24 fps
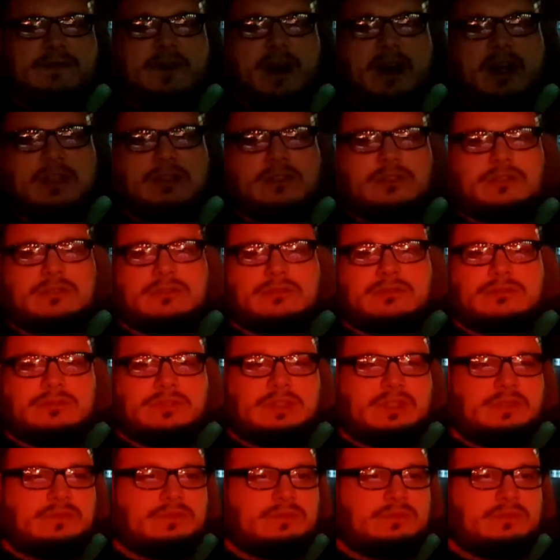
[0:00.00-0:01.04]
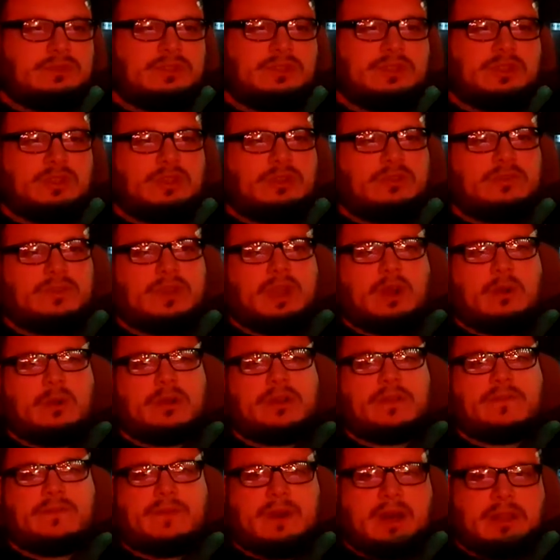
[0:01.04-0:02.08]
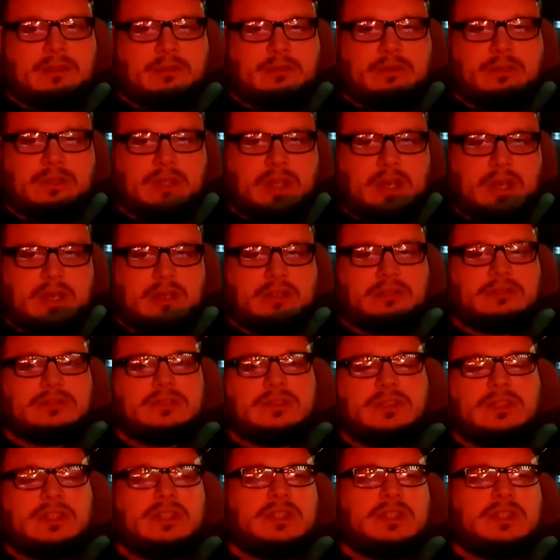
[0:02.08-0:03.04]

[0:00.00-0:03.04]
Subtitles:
follow if y'all want to follow along.